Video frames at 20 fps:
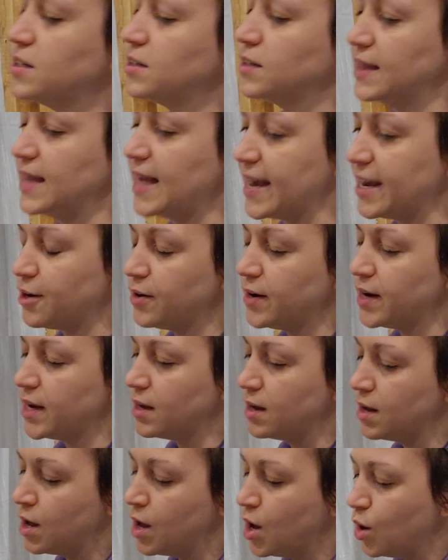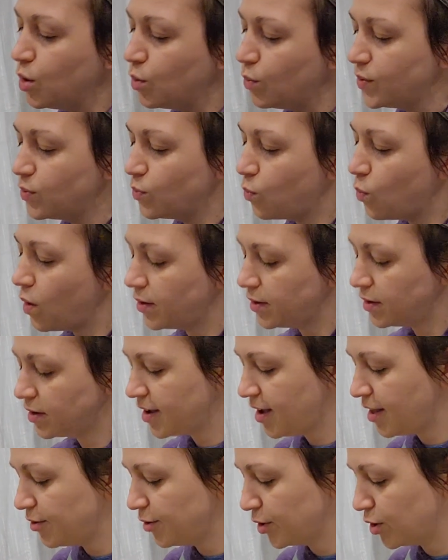layering with
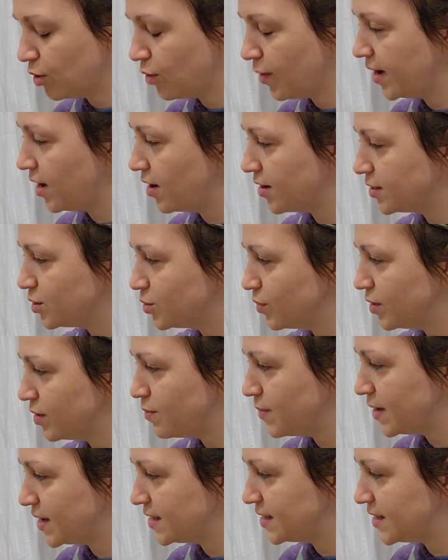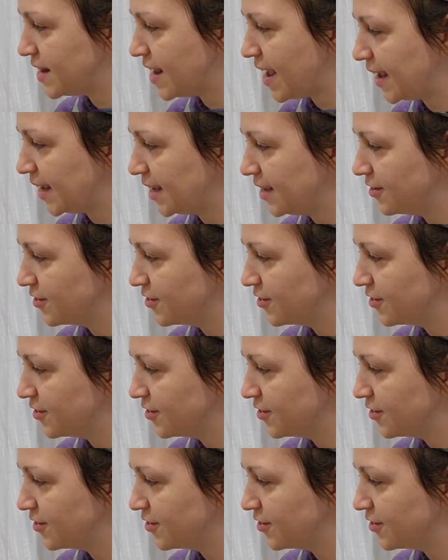watercolor crayons with me today.